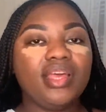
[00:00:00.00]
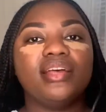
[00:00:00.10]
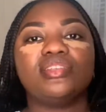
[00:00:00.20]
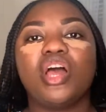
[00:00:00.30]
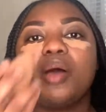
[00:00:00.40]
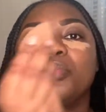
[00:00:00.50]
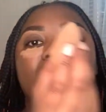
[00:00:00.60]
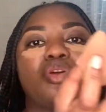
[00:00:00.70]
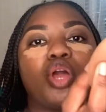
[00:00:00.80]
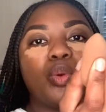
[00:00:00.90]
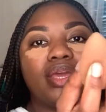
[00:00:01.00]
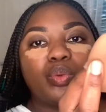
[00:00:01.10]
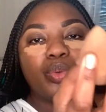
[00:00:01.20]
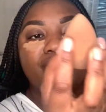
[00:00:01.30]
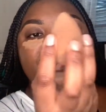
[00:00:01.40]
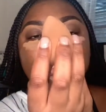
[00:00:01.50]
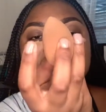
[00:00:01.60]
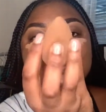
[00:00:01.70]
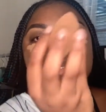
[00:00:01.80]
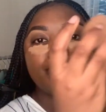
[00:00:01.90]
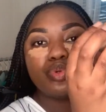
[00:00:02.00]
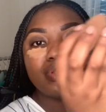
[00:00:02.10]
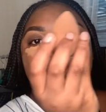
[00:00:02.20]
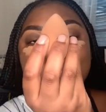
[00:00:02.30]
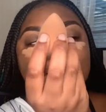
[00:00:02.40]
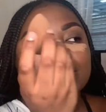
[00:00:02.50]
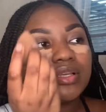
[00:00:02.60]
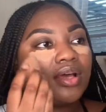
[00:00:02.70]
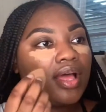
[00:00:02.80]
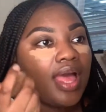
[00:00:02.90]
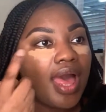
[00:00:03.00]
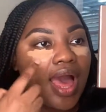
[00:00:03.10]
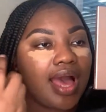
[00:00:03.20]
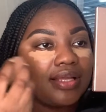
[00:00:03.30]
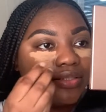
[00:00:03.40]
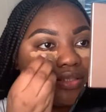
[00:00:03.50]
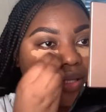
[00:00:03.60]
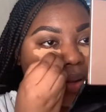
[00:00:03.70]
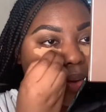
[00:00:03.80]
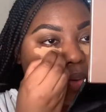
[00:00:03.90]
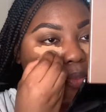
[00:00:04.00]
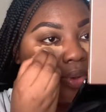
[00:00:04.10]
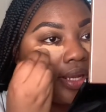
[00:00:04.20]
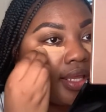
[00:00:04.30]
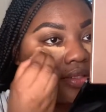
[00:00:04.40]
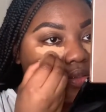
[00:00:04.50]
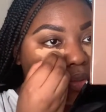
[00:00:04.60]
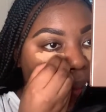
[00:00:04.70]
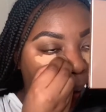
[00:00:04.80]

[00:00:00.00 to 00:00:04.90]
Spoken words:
So I'm gonna go in with this beauty blender and now blend